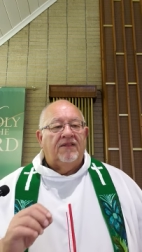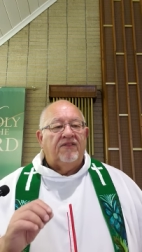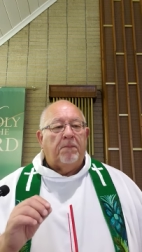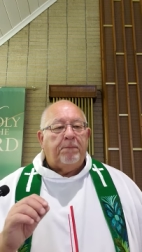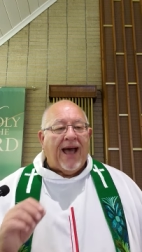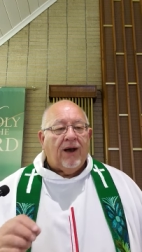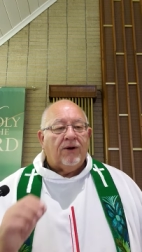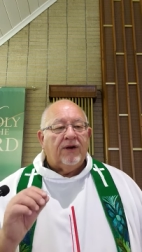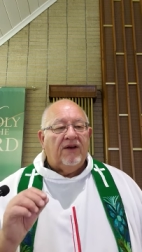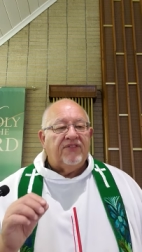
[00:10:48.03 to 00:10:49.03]
The
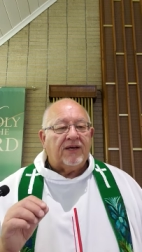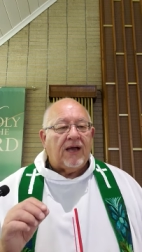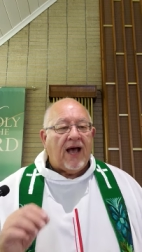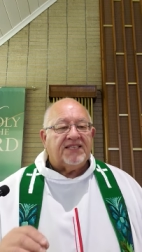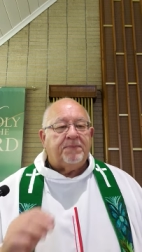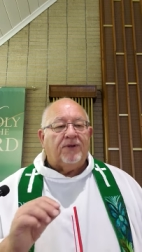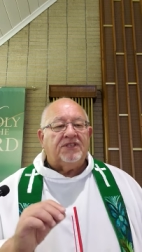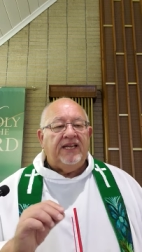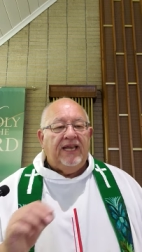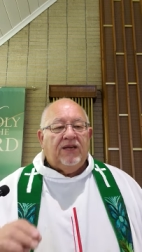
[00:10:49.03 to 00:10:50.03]
power of the gospel
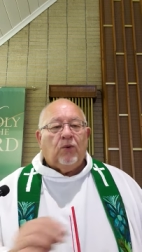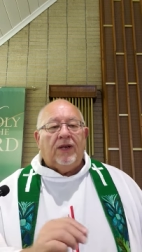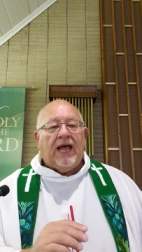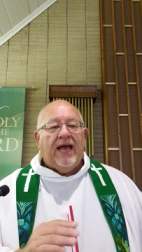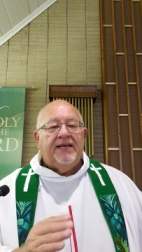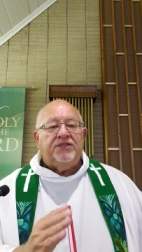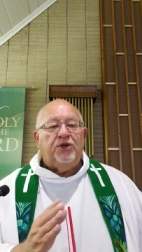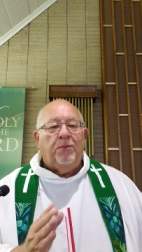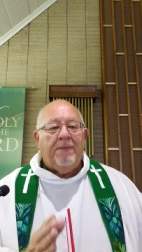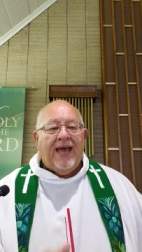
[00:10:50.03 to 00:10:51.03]
to equalize
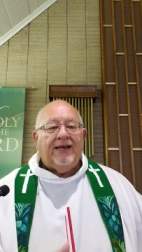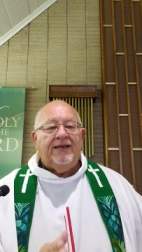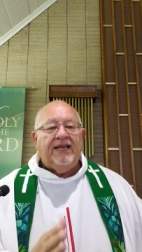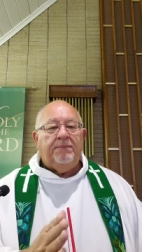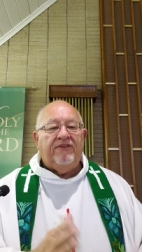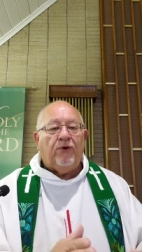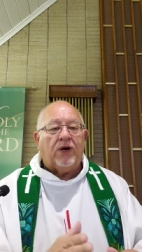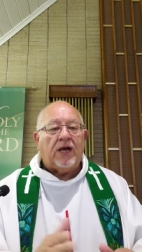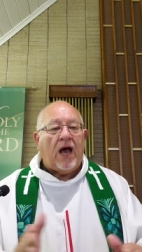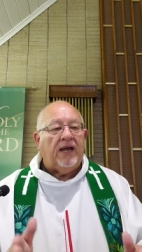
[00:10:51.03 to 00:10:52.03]
humanity before
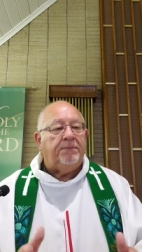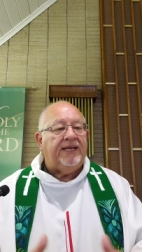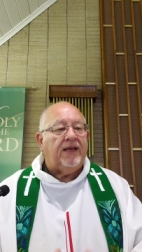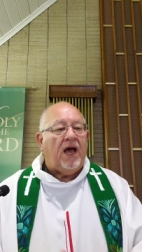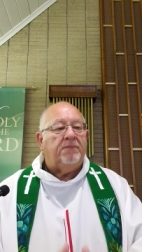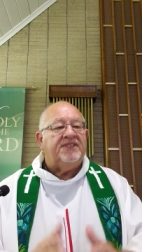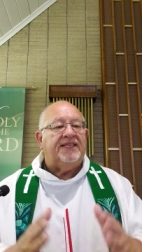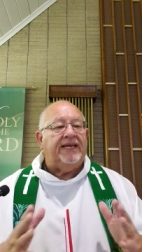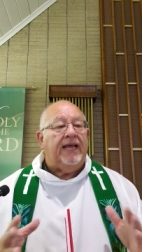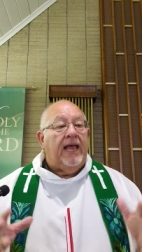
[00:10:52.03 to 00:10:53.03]
God becomes
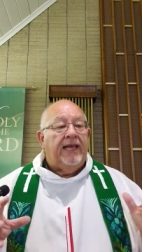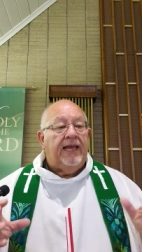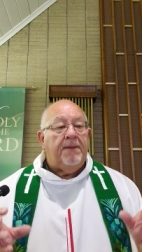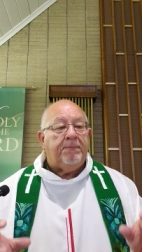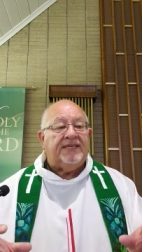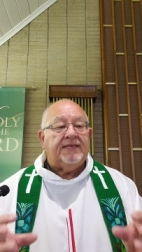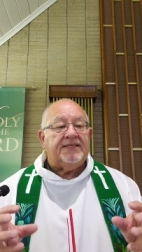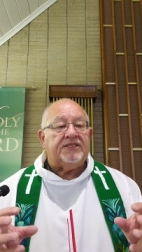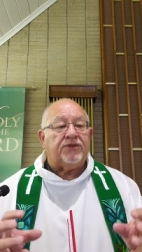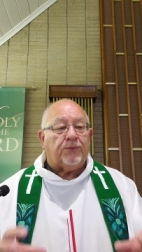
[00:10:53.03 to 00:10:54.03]
the
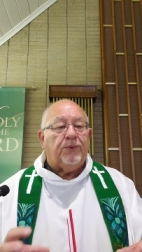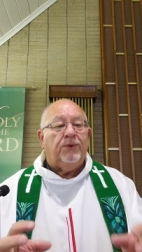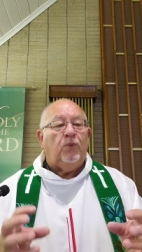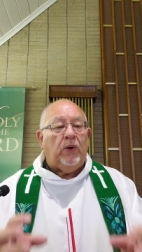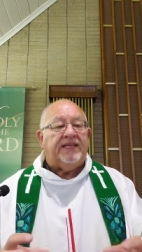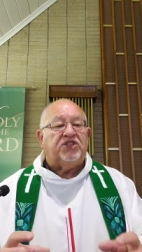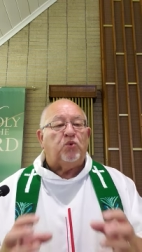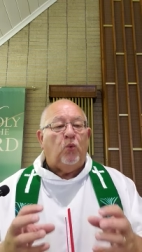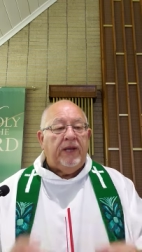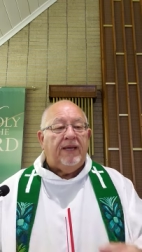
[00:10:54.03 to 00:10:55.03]
impetus through which
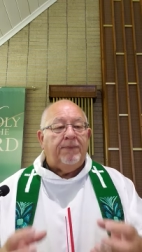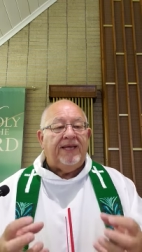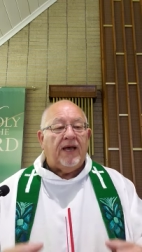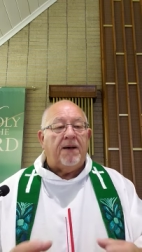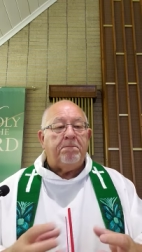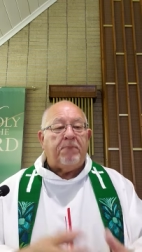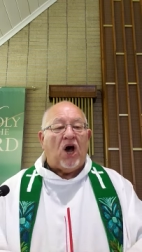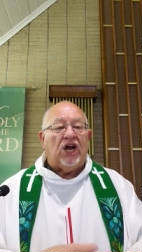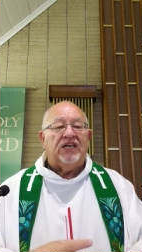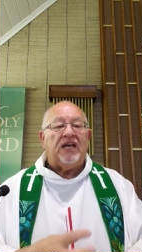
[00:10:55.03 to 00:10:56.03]
we become
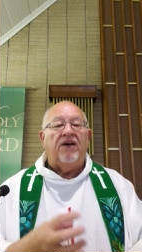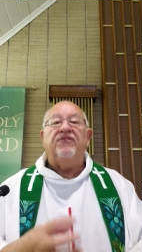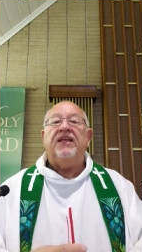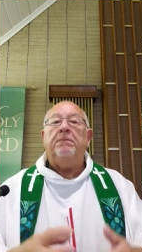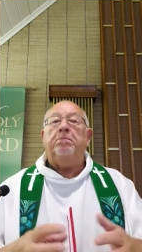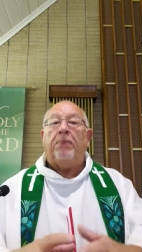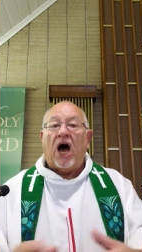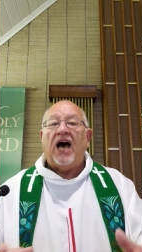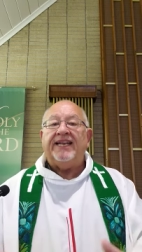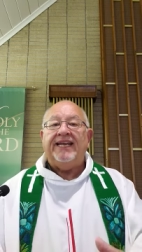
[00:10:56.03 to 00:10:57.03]
part of the
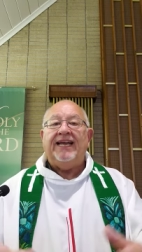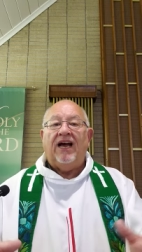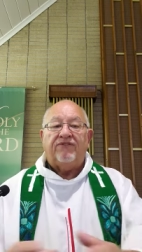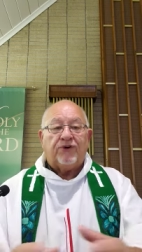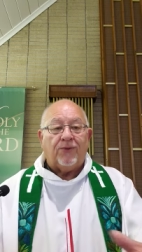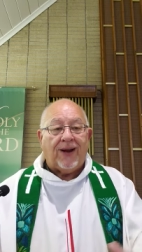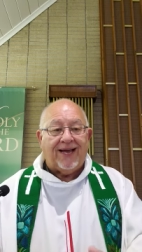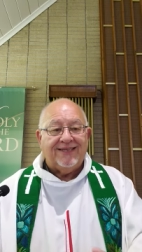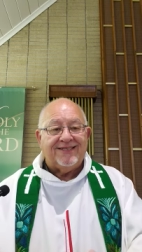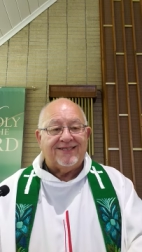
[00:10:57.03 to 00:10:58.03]
body of
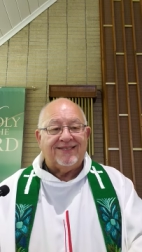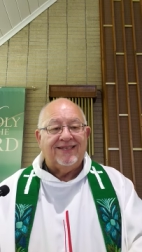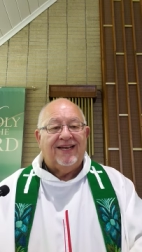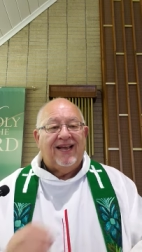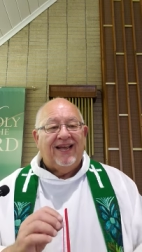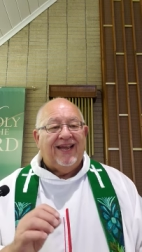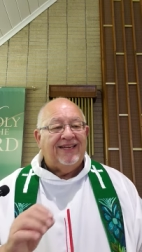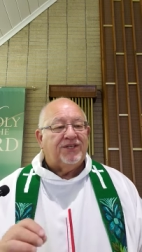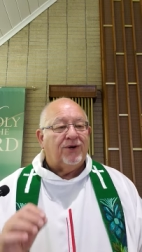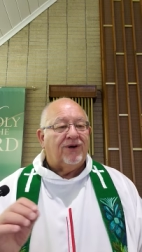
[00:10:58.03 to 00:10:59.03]
Christ,
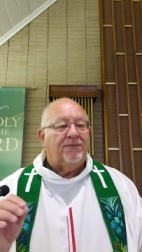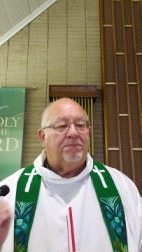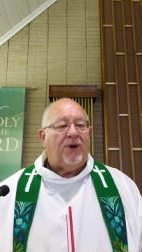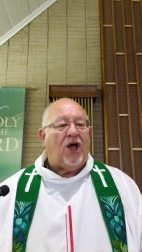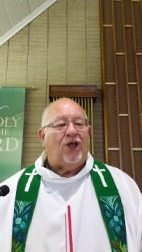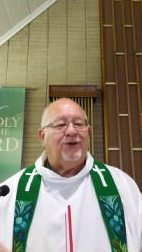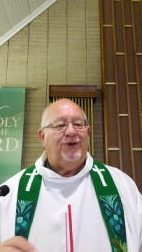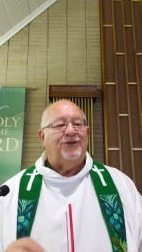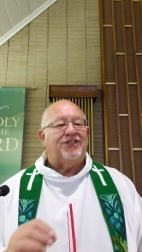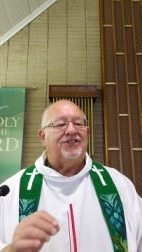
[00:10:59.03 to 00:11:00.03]
a term Paul
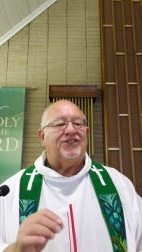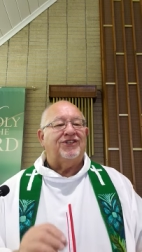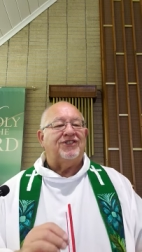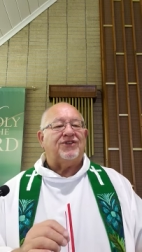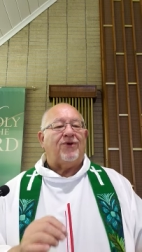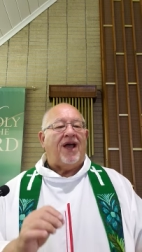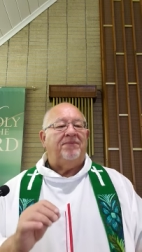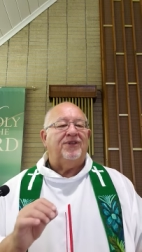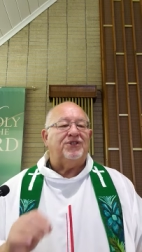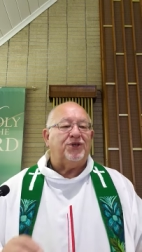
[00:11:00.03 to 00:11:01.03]
uses to describe the